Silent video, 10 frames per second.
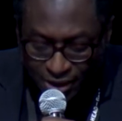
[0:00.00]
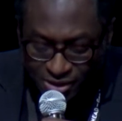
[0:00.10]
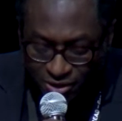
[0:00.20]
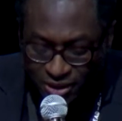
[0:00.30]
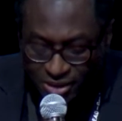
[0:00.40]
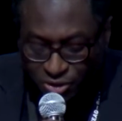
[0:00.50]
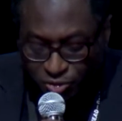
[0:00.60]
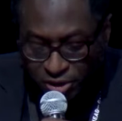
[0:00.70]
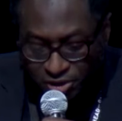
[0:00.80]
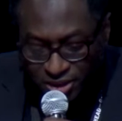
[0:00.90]
So these
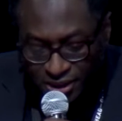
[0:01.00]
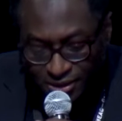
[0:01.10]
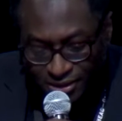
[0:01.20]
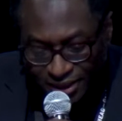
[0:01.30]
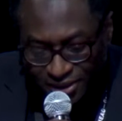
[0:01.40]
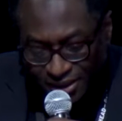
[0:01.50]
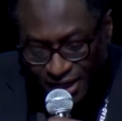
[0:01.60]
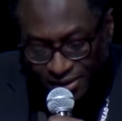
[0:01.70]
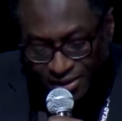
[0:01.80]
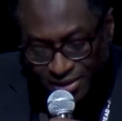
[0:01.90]
three critiques
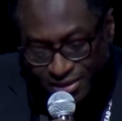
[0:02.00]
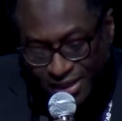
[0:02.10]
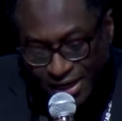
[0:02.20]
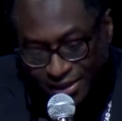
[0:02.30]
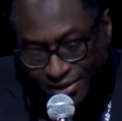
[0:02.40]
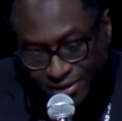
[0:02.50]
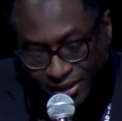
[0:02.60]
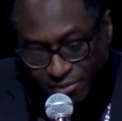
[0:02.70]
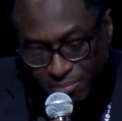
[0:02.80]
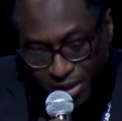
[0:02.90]
indicate the stakes
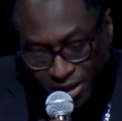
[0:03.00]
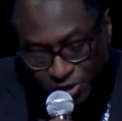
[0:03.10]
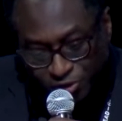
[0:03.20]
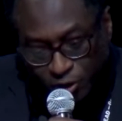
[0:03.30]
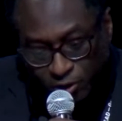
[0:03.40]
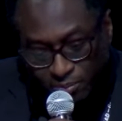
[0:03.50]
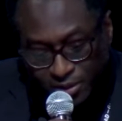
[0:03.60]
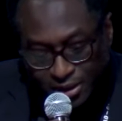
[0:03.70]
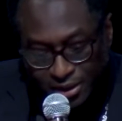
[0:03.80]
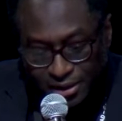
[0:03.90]
that emerge from
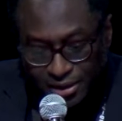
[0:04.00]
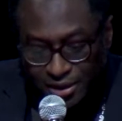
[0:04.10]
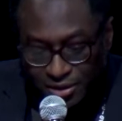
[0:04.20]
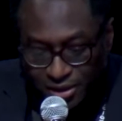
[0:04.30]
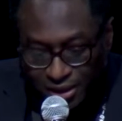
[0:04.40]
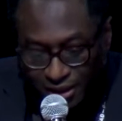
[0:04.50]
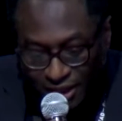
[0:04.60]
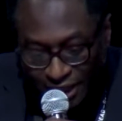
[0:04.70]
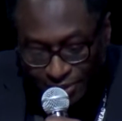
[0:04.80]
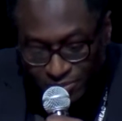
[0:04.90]
the
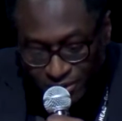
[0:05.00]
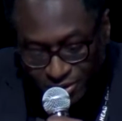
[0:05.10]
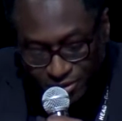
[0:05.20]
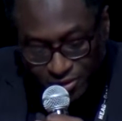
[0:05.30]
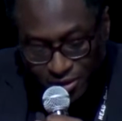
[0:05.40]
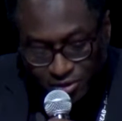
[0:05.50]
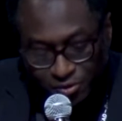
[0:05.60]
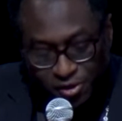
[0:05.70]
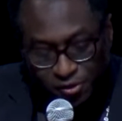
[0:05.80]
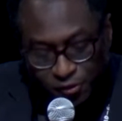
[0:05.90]
claims
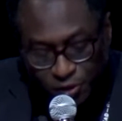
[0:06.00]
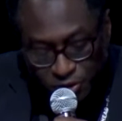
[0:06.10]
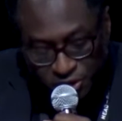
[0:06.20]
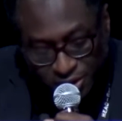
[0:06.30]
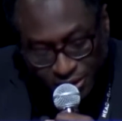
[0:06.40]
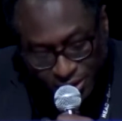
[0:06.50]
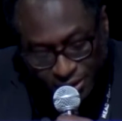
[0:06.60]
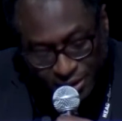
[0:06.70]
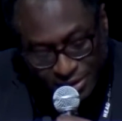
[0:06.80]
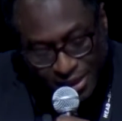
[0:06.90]
for the future
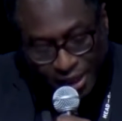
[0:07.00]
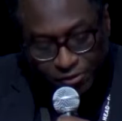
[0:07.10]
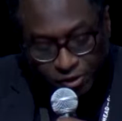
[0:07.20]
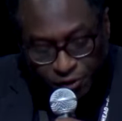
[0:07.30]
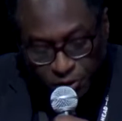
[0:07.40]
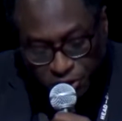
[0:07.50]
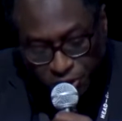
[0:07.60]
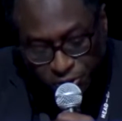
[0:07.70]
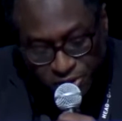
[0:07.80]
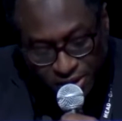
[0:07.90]
and for
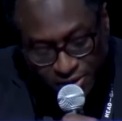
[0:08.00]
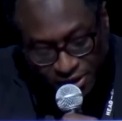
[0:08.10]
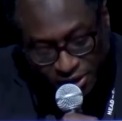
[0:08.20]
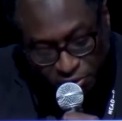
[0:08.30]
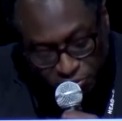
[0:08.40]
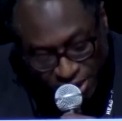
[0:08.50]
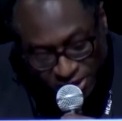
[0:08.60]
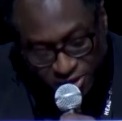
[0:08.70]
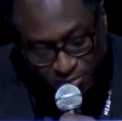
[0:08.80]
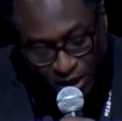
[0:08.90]
futurity that are
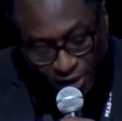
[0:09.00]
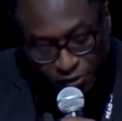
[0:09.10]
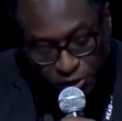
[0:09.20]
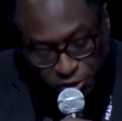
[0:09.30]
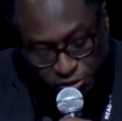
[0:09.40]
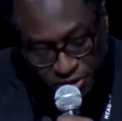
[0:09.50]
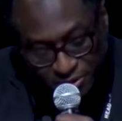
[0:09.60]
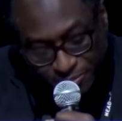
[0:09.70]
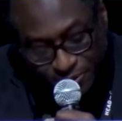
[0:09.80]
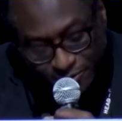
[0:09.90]
narrated by
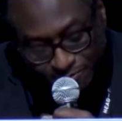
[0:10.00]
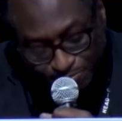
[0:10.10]
futurisms.